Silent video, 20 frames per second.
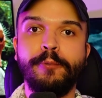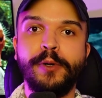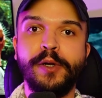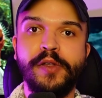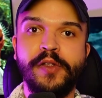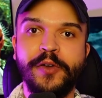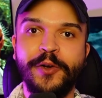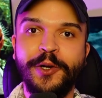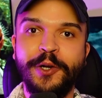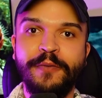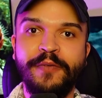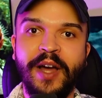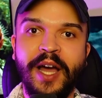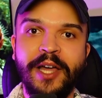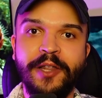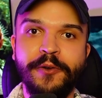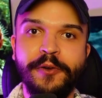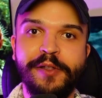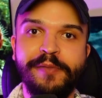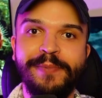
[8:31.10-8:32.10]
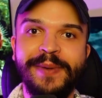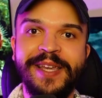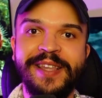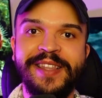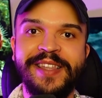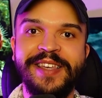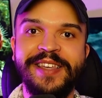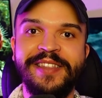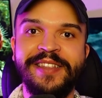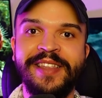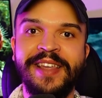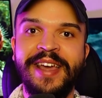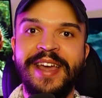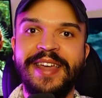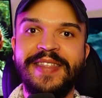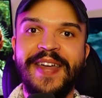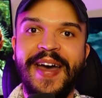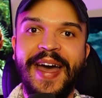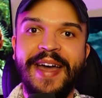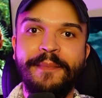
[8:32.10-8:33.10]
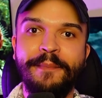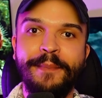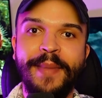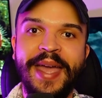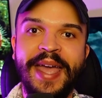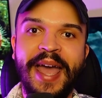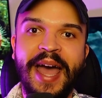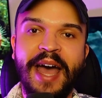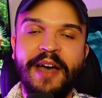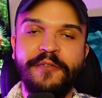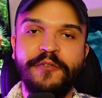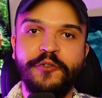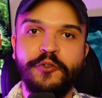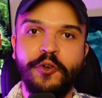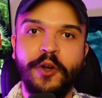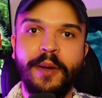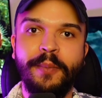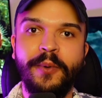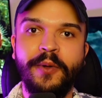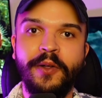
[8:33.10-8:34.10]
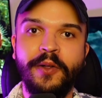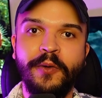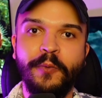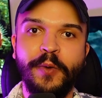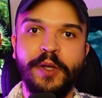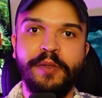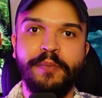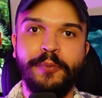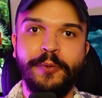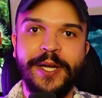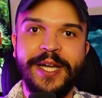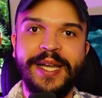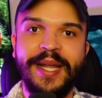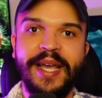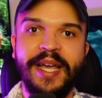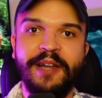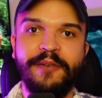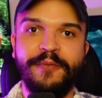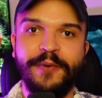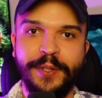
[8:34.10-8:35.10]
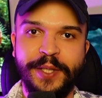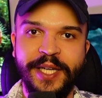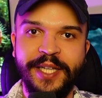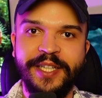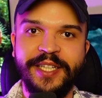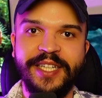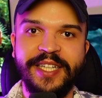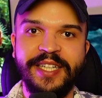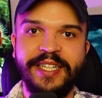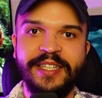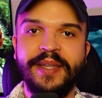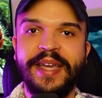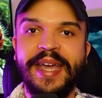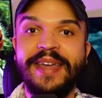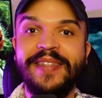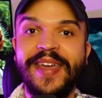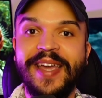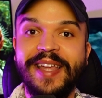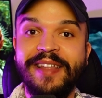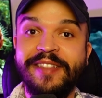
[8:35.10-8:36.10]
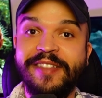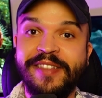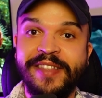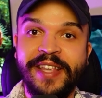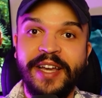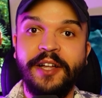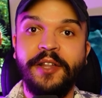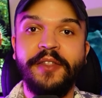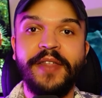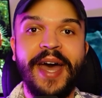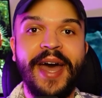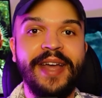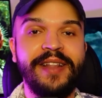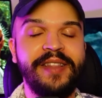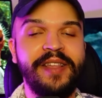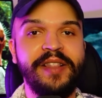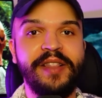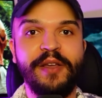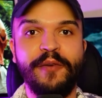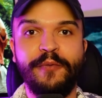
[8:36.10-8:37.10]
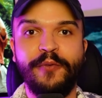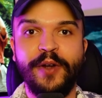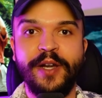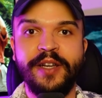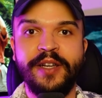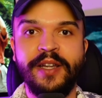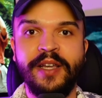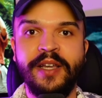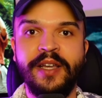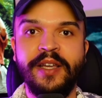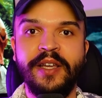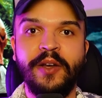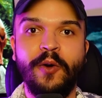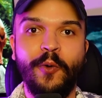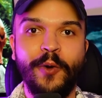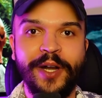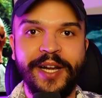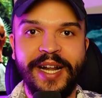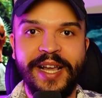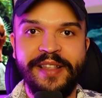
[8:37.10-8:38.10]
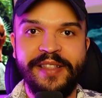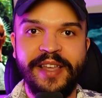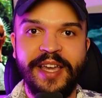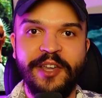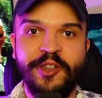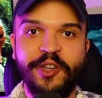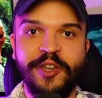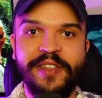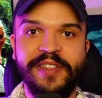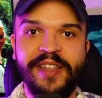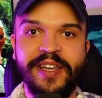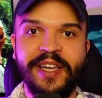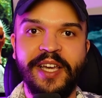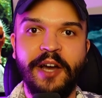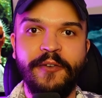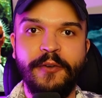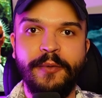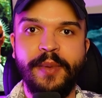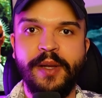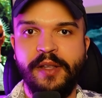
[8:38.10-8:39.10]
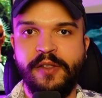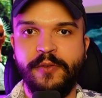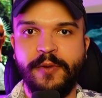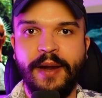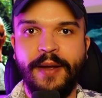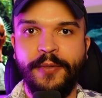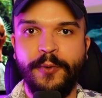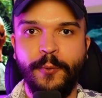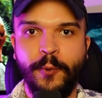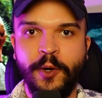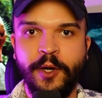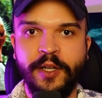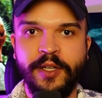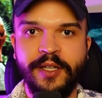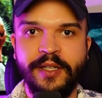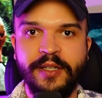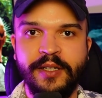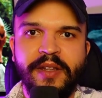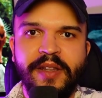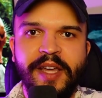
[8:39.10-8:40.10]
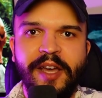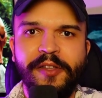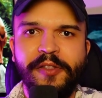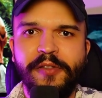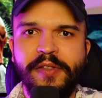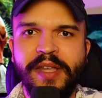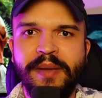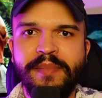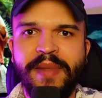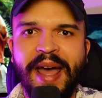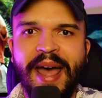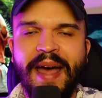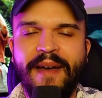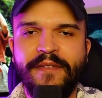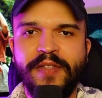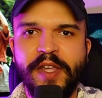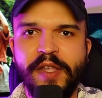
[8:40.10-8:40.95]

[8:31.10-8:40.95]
preserve other species that may have trouble with breeding and fertility. And they can sell that to different organizations and governments around the world. They also seem to have